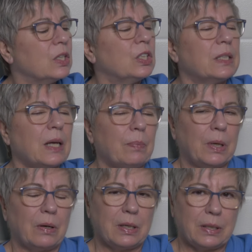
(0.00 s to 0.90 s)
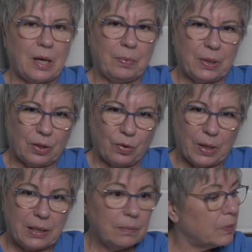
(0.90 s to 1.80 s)
She's up here on top of the
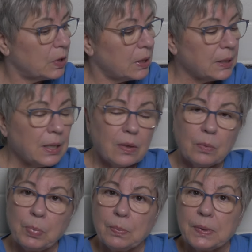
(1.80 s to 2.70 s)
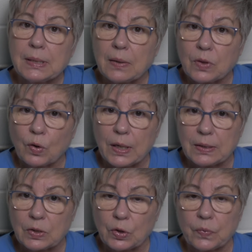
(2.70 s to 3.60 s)
crate. So that's another purpose that the
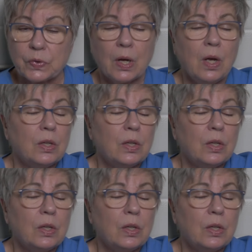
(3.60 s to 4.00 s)
crate serves.